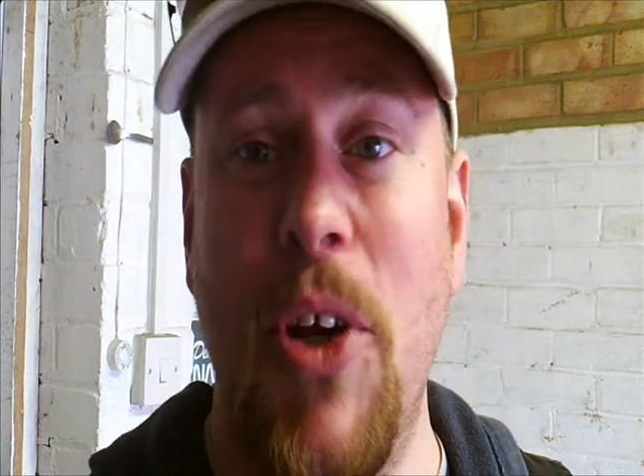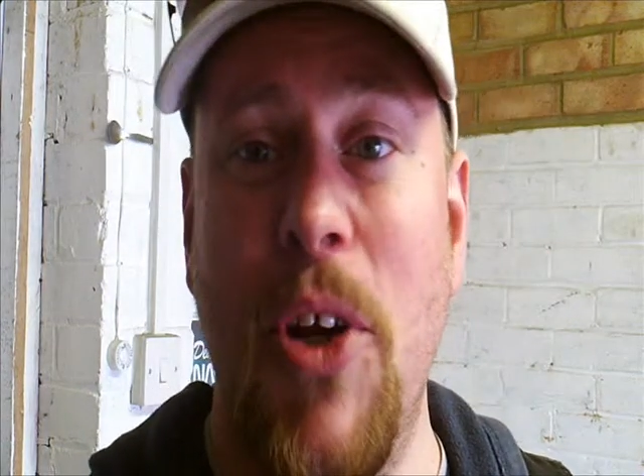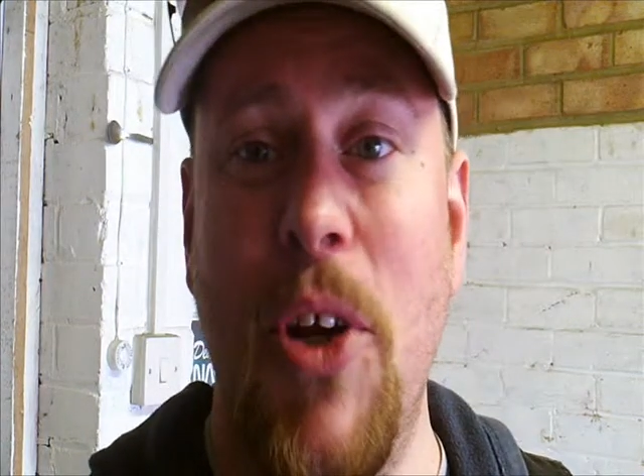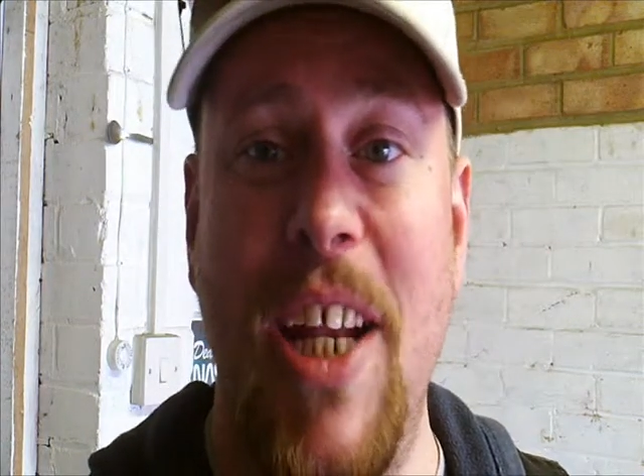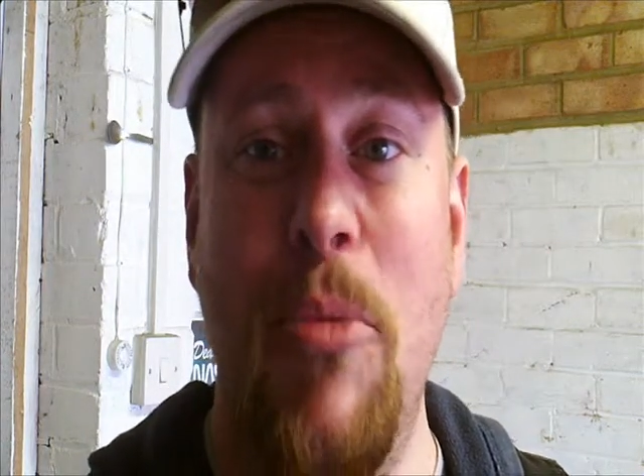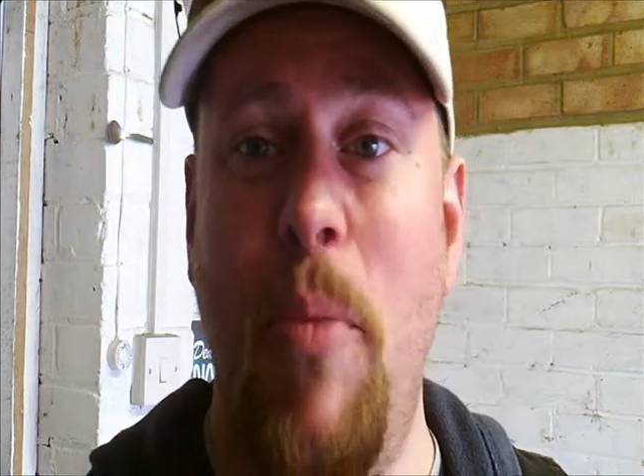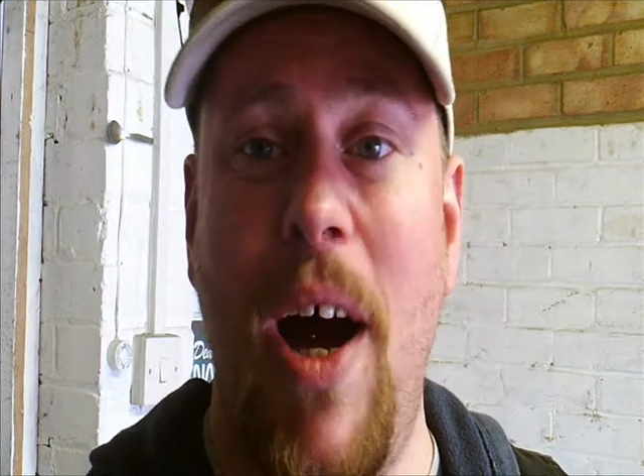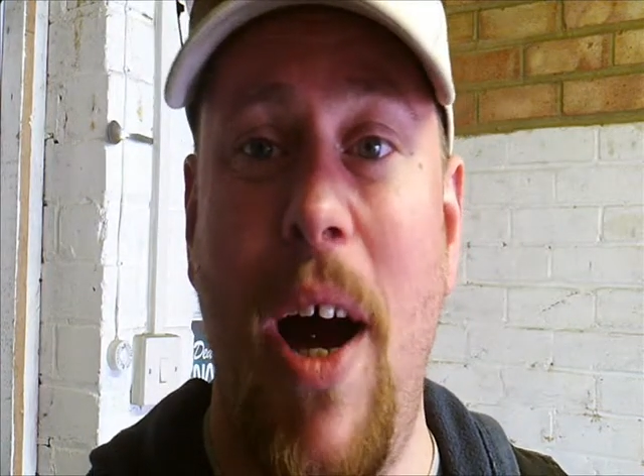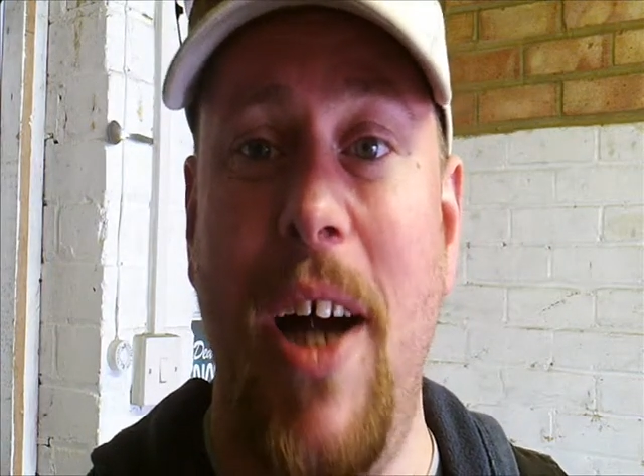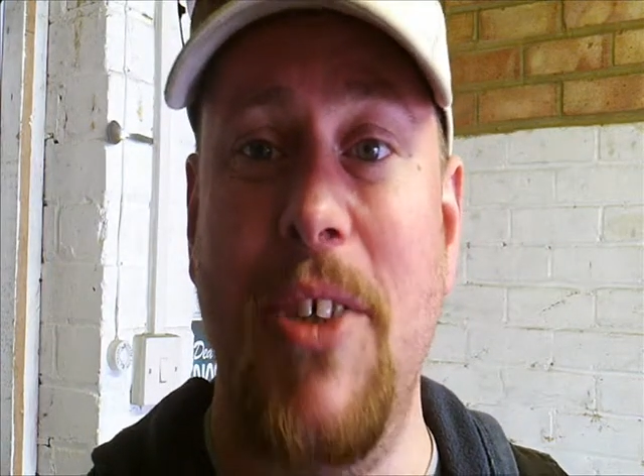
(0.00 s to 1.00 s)
any more
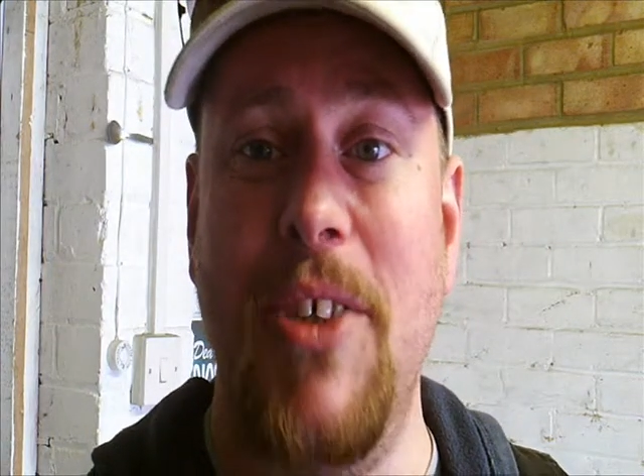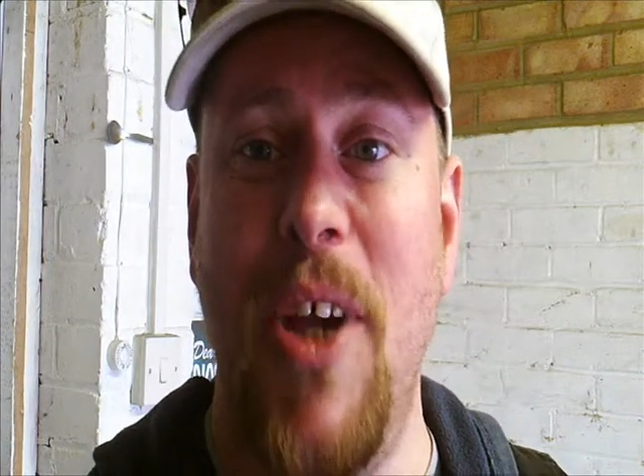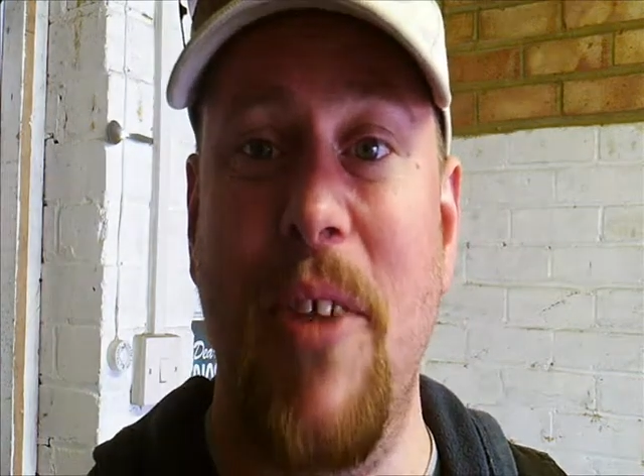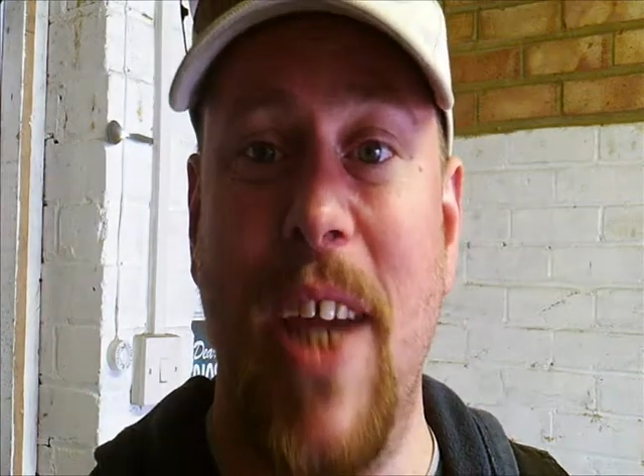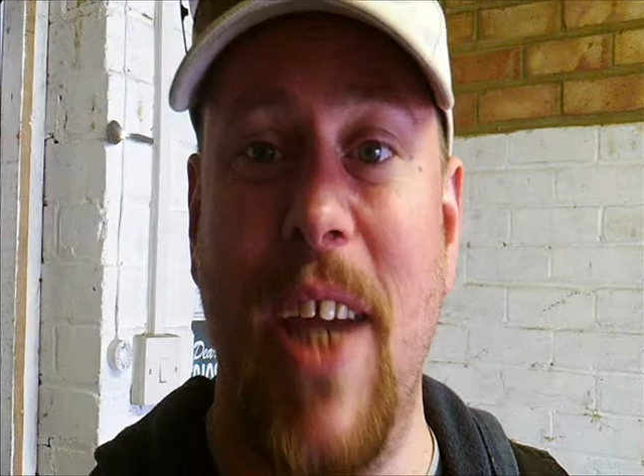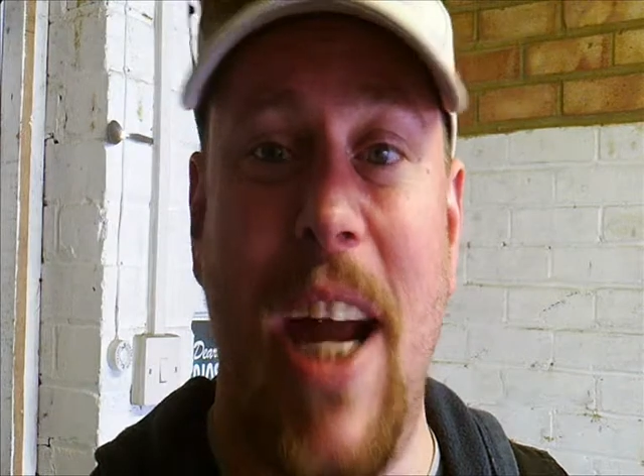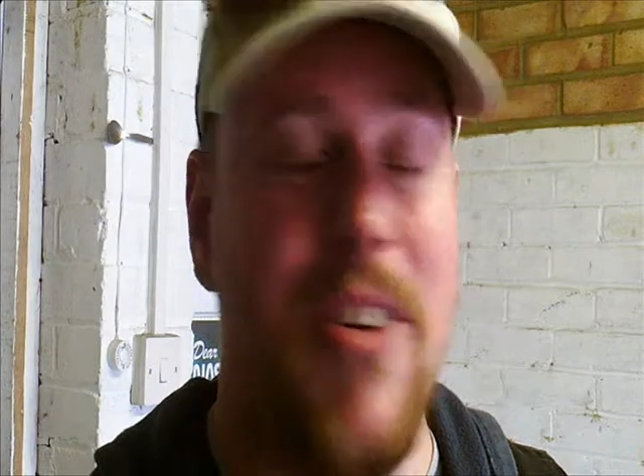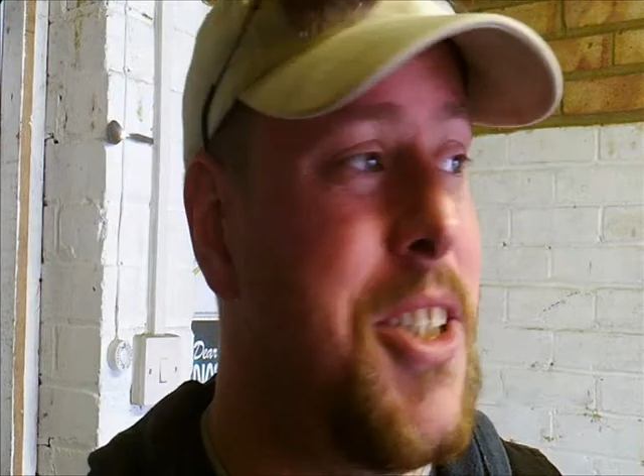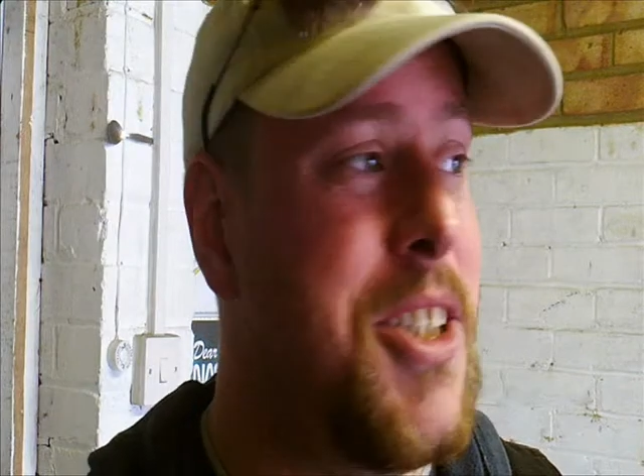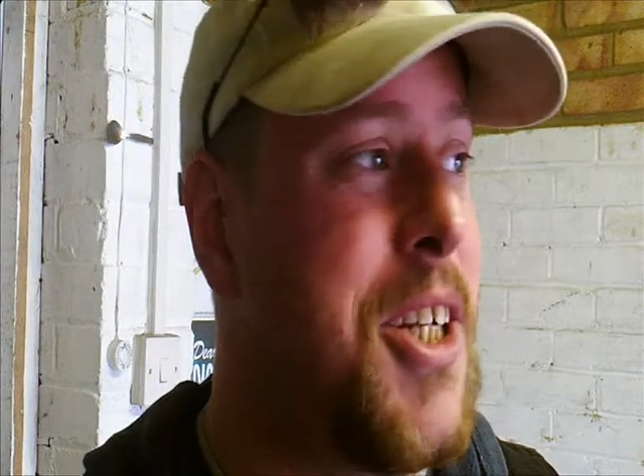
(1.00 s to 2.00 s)
parts all over the garage,